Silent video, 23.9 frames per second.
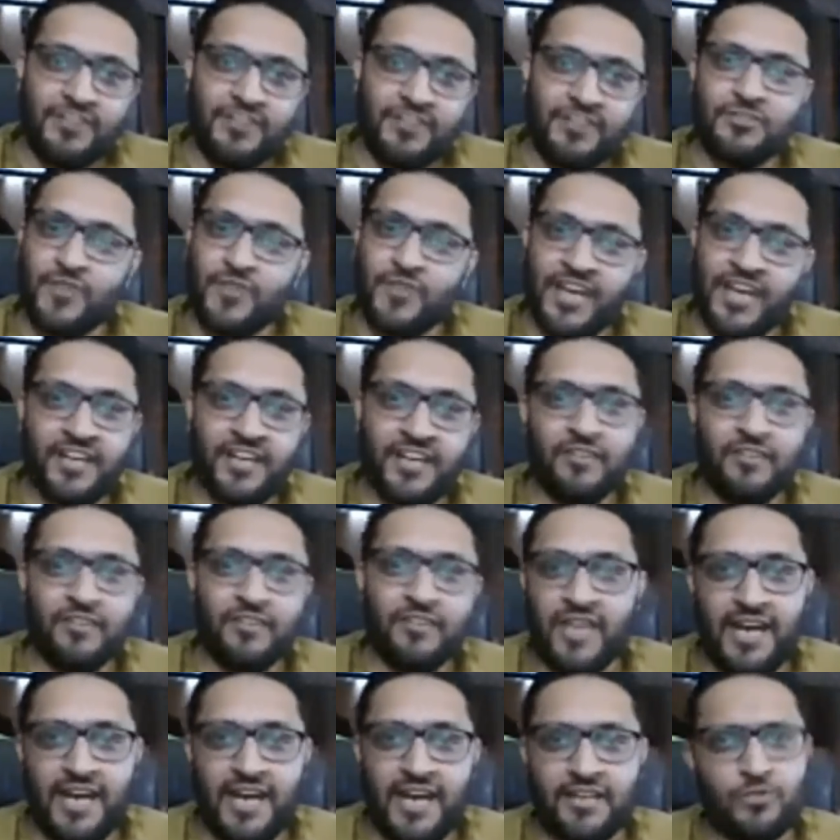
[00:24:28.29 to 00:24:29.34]
once you get into
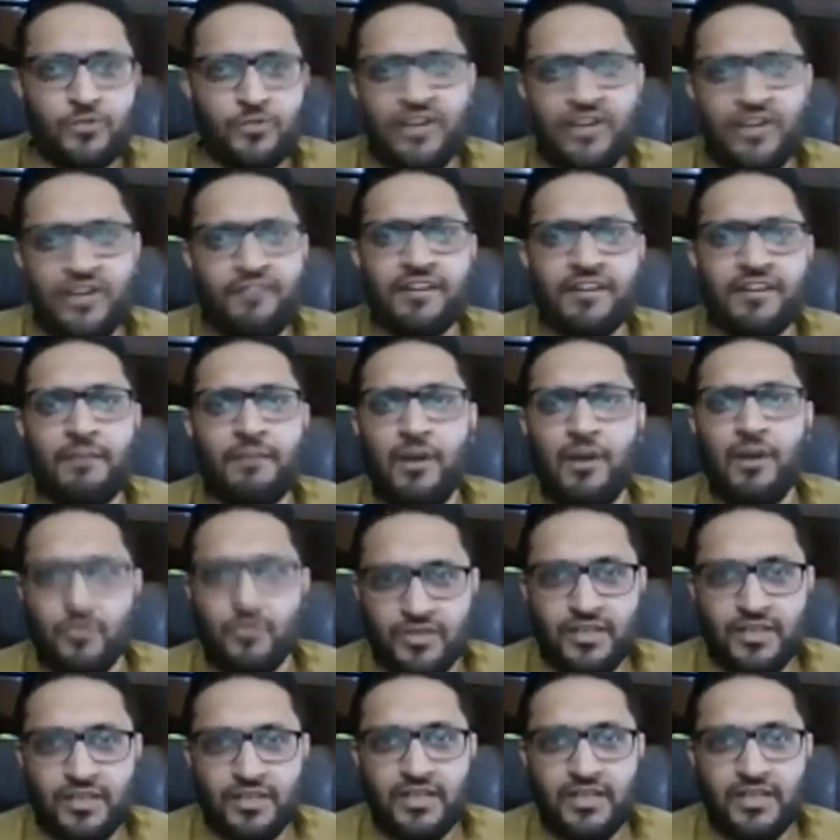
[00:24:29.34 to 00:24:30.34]
that, you never come out.